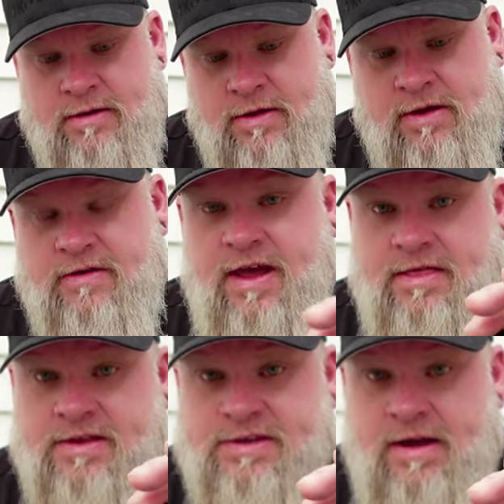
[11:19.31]
you can take
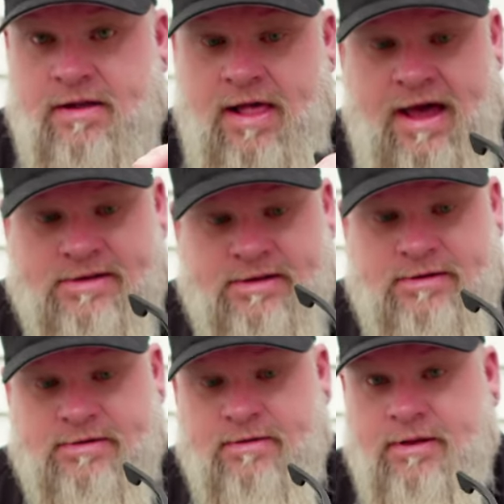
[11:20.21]
the
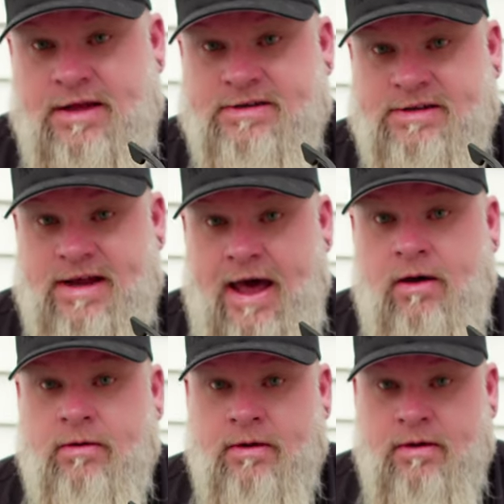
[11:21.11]
sunglasses lenses
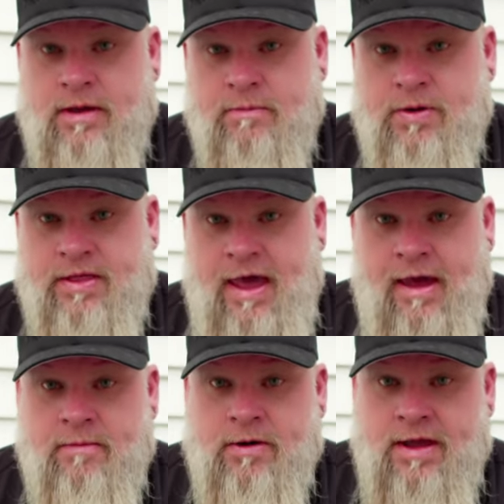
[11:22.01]
out and put the
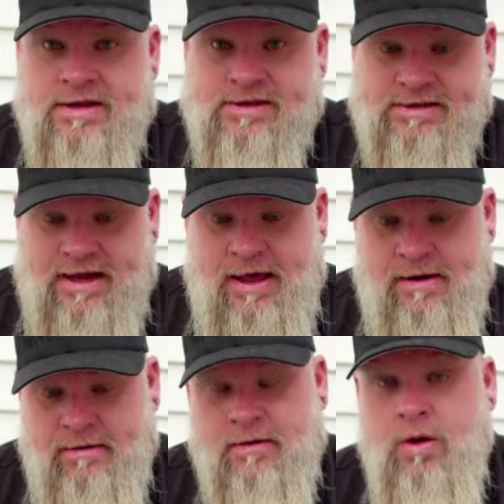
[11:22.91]
amber lenses
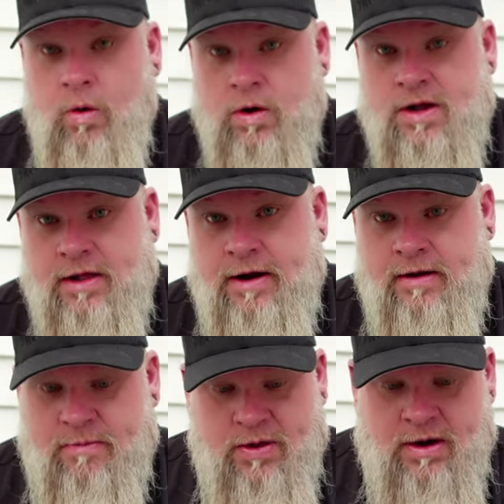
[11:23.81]
in or clear,
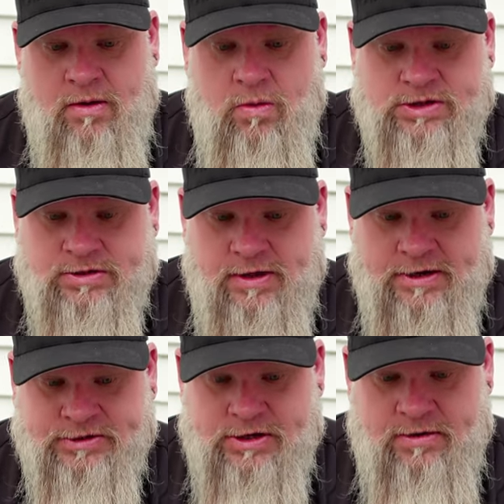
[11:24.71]
depending on what you
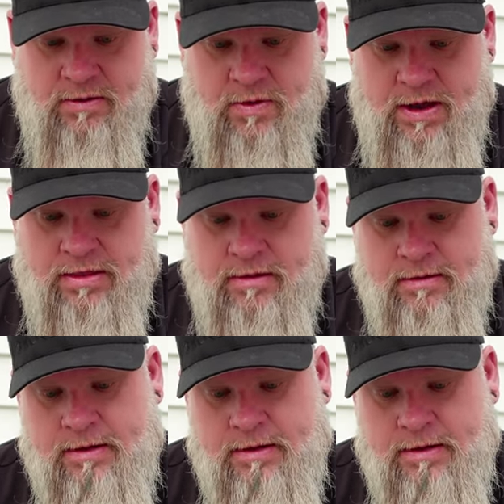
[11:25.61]
like shooting with.